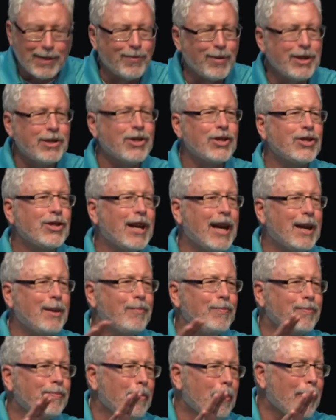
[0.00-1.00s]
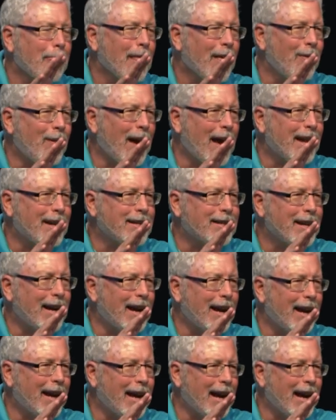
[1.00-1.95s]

Let's just say that uh,